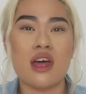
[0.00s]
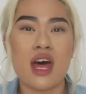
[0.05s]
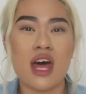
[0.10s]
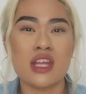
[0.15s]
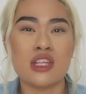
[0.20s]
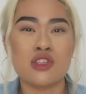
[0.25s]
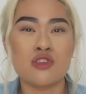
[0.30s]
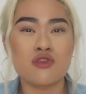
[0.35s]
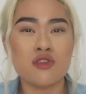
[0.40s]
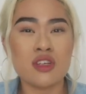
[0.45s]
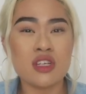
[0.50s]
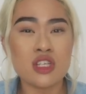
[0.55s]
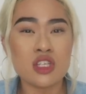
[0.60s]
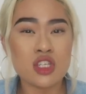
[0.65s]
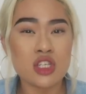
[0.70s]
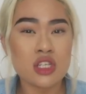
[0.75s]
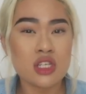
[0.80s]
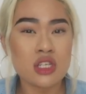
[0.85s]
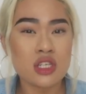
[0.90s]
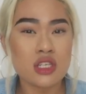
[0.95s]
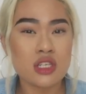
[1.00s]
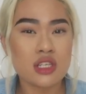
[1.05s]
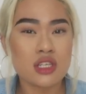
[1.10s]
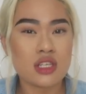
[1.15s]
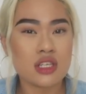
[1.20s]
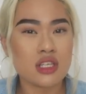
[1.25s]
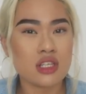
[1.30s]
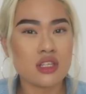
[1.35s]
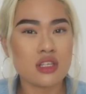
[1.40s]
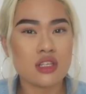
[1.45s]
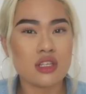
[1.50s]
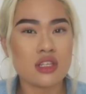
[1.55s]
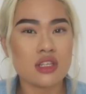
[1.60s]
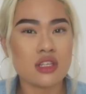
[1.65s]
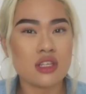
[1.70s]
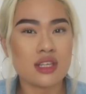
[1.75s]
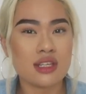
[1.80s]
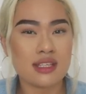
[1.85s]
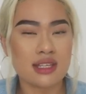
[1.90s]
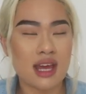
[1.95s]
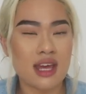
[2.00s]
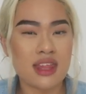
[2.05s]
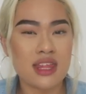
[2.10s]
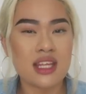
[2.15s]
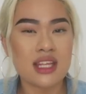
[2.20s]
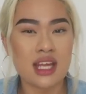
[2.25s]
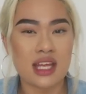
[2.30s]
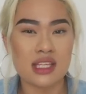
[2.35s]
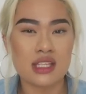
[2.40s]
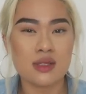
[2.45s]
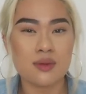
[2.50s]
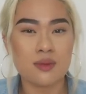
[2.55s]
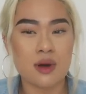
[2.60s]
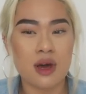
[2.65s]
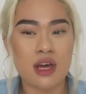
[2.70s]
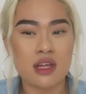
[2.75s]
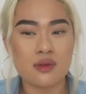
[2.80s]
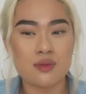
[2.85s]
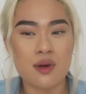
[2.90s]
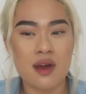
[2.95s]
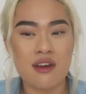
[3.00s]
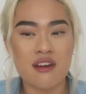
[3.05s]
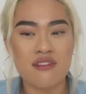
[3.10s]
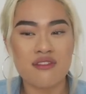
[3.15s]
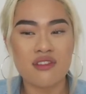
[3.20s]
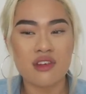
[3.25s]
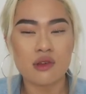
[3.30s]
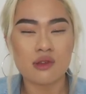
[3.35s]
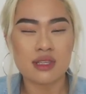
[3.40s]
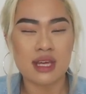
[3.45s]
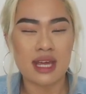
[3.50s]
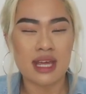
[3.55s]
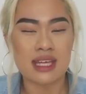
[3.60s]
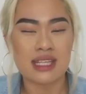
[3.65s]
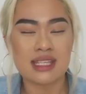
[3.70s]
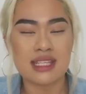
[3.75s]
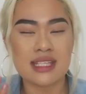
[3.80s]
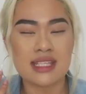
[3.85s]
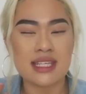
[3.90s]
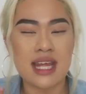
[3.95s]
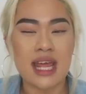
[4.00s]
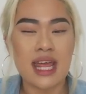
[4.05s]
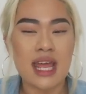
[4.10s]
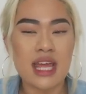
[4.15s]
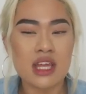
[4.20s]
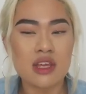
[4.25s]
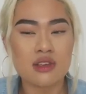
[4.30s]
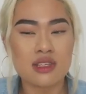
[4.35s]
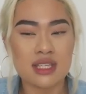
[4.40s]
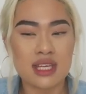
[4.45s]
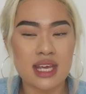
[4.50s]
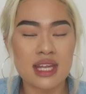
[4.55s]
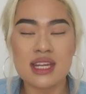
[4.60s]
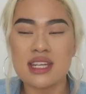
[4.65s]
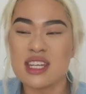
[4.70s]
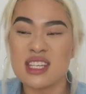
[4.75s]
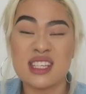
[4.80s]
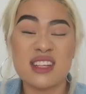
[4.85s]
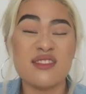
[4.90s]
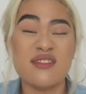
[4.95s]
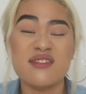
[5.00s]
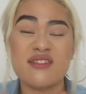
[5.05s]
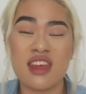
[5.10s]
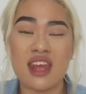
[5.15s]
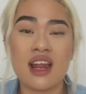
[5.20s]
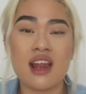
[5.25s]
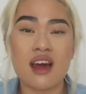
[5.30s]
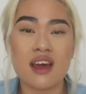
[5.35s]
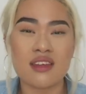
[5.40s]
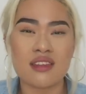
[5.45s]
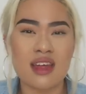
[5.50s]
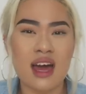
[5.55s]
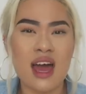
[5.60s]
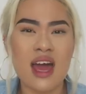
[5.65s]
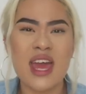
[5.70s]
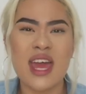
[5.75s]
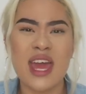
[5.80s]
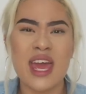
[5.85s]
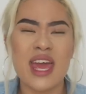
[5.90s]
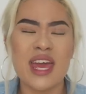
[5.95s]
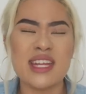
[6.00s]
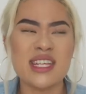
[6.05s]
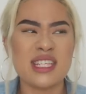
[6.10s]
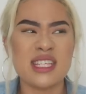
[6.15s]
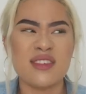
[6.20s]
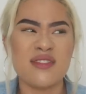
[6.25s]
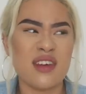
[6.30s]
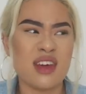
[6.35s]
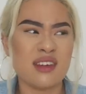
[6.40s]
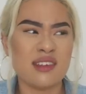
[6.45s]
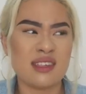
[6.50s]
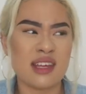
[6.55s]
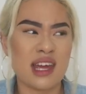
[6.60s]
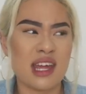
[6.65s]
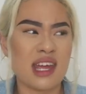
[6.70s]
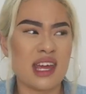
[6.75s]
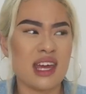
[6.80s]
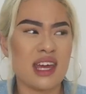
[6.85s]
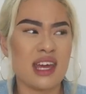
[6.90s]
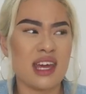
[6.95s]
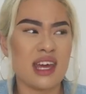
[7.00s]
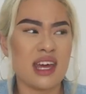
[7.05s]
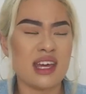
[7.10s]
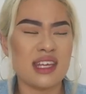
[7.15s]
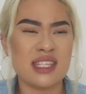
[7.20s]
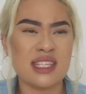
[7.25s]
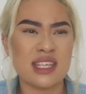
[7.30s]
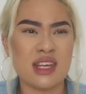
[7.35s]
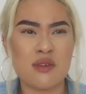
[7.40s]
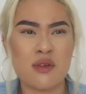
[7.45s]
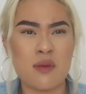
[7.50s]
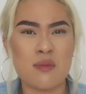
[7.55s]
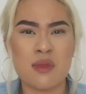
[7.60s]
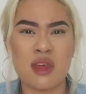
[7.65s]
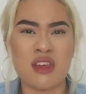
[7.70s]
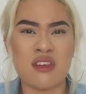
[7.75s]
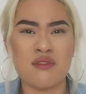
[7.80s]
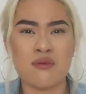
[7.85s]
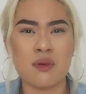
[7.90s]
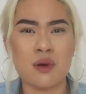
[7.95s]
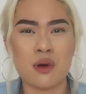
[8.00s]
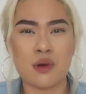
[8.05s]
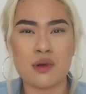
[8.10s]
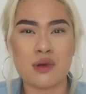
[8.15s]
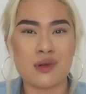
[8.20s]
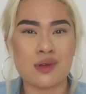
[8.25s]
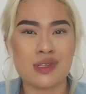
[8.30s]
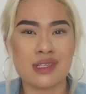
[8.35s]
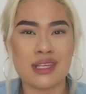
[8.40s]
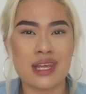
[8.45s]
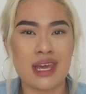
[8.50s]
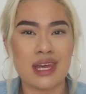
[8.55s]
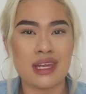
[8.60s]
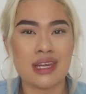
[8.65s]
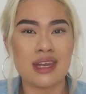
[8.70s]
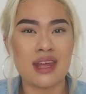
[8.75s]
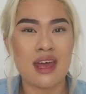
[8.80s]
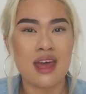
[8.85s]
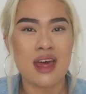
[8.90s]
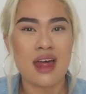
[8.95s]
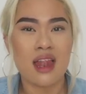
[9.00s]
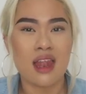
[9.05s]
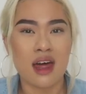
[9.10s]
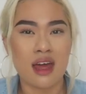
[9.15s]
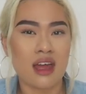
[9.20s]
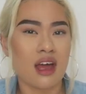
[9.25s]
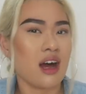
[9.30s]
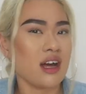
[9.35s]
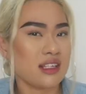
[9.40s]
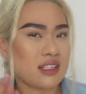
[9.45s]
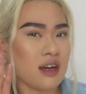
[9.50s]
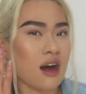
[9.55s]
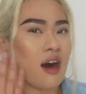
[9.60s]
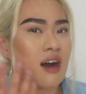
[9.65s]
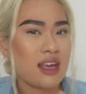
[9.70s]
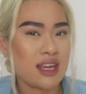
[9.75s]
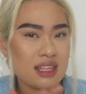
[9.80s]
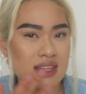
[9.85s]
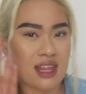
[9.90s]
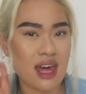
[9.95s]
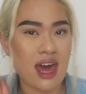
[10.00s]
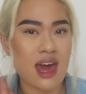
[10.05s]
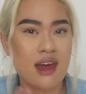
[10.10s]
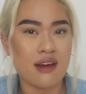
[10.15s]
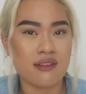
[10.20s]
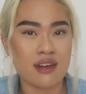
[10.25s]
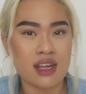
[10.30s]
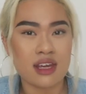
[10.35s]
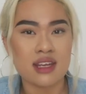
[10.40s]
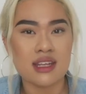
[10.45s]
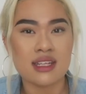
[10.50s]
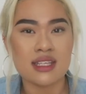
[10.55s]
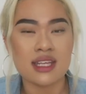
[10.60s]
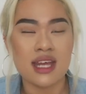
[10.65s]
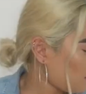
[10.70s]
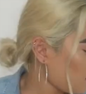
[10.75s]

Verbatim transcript: Astringent? I think that's the word, where it feels like it's stinging your skin. It doesn't feel like that. It just feels like a serum that you've put on your skin. Like, I target the areas.